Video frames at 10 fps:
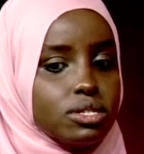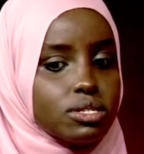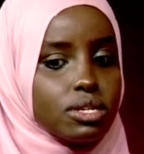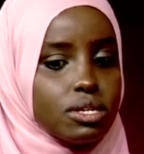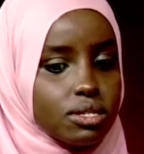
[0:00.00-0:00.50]
the
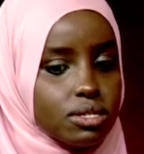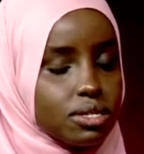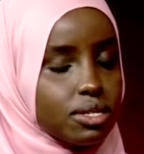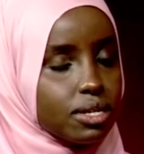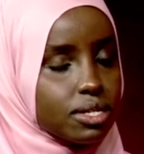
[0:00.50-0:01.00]

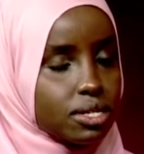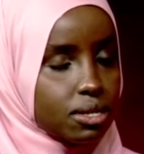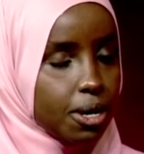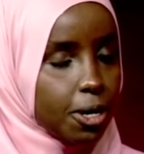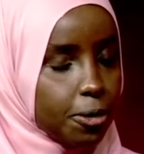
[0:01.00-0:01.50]
skills
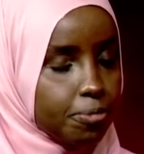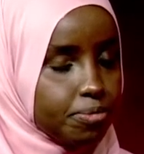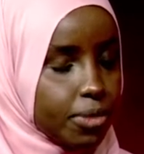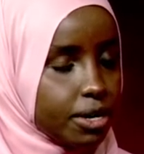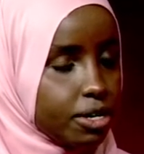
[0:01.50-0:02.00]
that
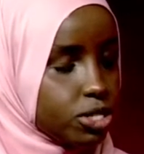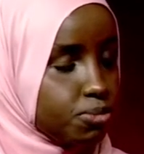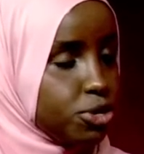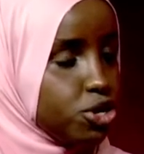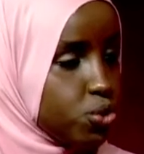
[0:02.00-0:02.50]
um, an
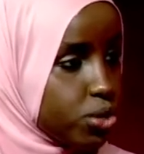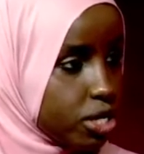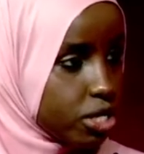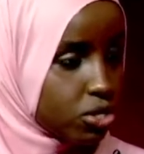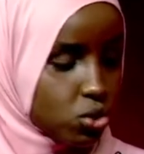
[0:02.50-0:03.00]
entrepreneur
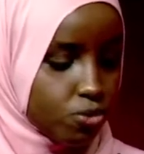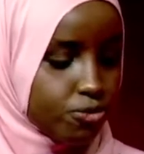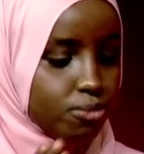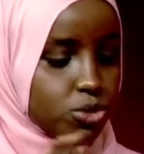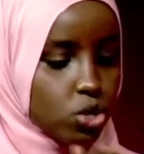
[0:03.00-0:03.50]
needs. So
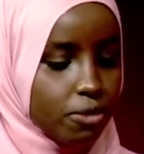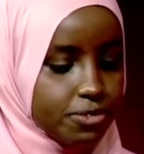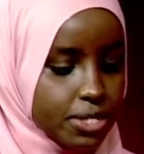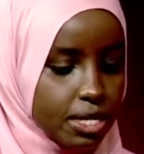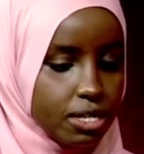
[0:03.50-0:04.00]
from
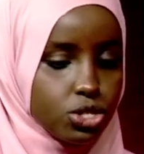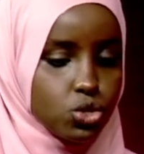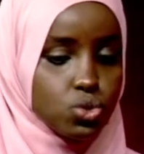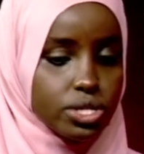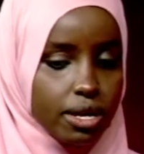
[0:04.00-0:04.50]
soft skills
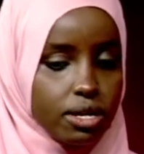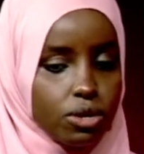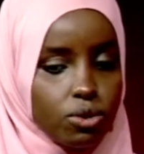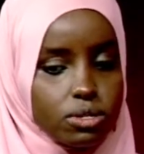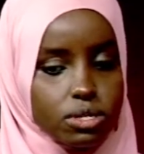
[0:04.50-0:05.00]
to
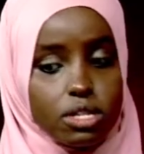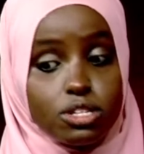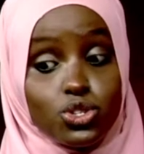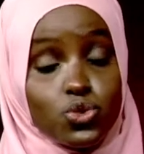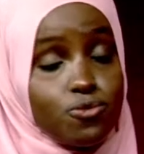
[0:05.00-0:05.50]
technical
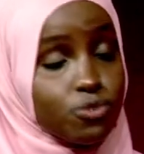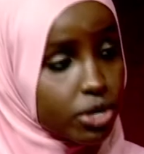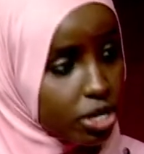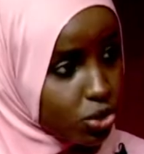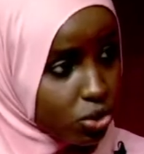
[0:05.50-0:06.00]
skills to
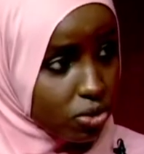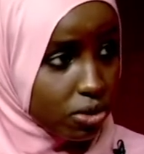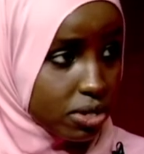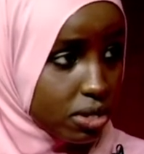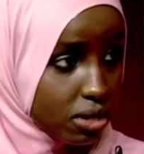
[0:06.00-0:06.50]

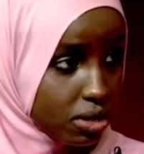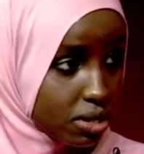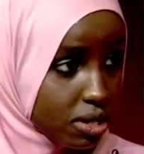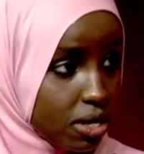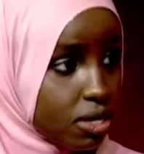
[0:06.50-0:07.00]
vocational
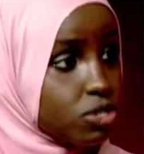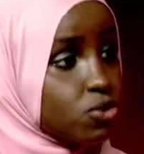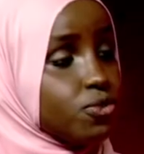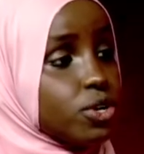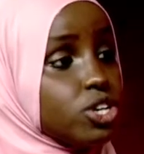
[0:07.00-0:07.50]
skills.
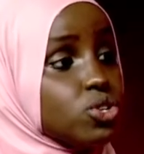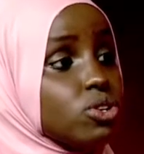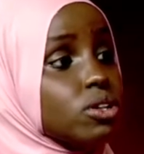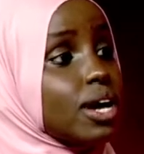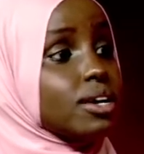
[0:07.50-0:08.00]
So
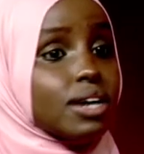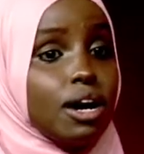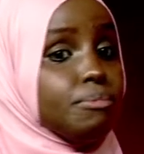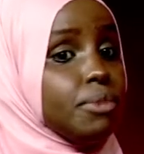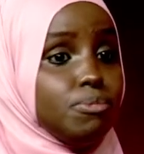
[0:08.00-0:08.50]
vocational can
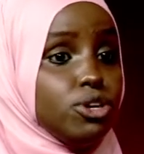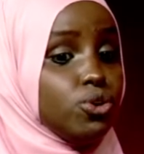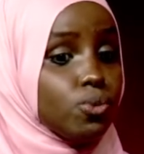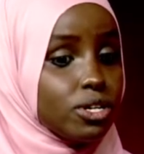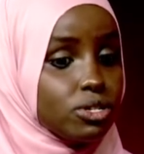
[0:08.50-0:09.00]
come maybe
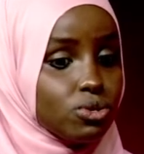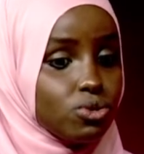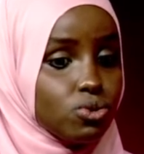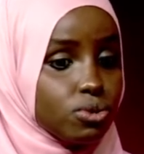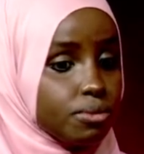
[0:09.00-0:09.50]
you want to
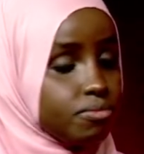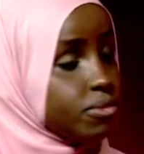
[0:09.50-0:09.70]
do